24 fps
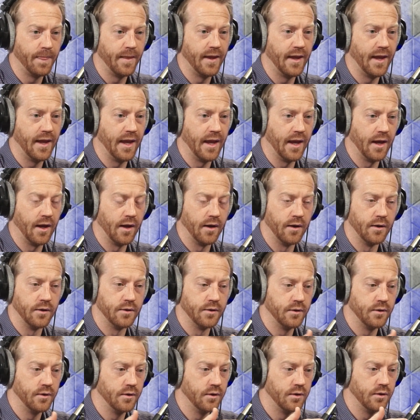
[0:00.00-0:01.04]
and
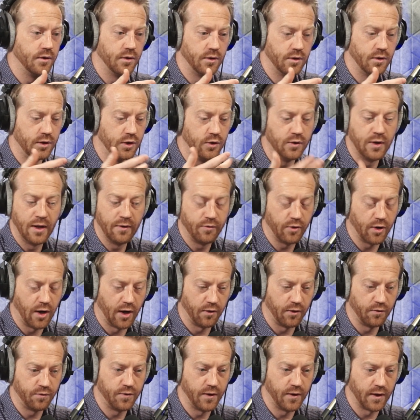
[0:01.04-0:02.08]
you never got
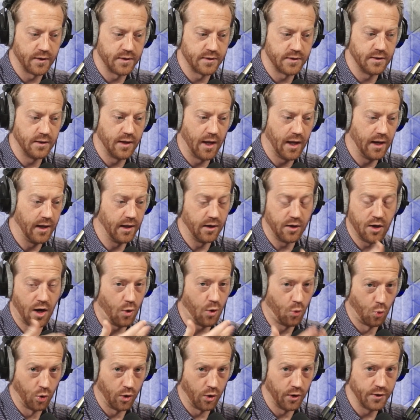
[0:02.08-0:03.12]
it fixed and it got
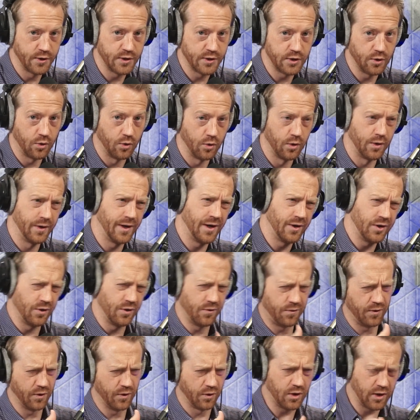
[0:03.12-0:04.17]
worse, or now you
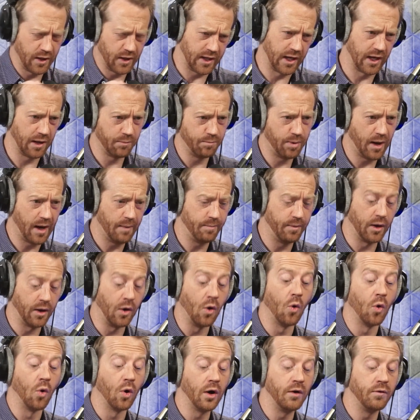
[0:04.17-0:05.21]
feel clicking and popping,
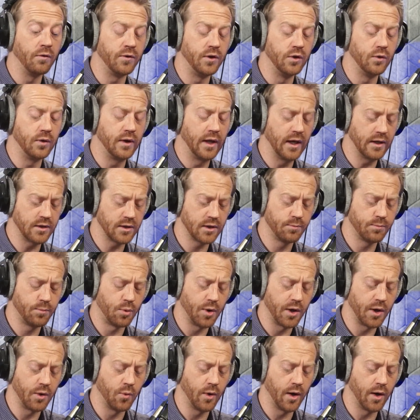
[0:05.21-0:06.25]
or if you get to the
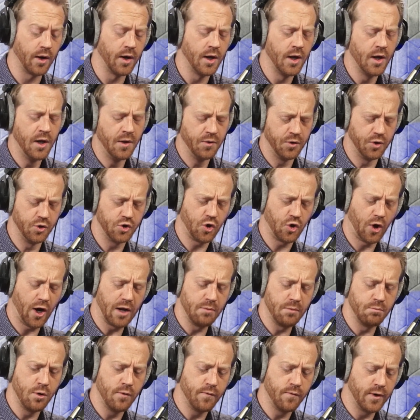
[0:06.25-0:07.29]
point where you try and
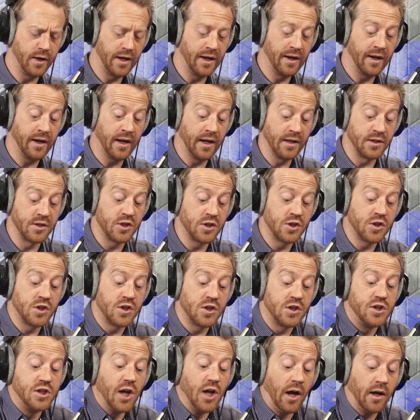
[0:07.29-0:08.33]
move the knee and get
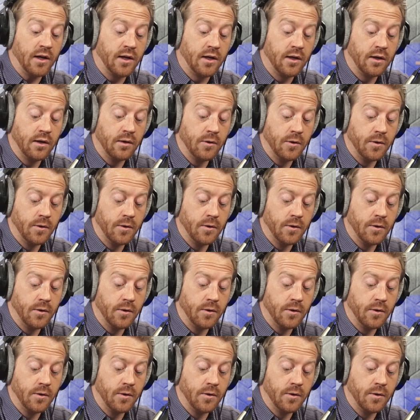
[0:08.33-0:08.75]
stuck